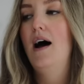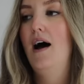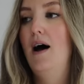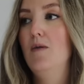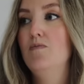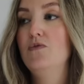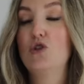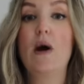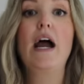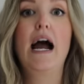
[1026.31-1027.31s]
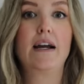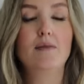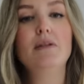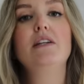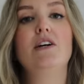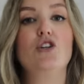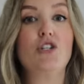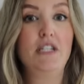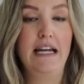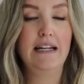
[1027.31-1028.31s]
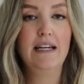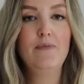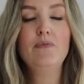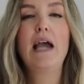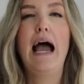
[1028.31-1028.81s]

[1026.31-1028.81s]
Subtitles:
So I completely understand it.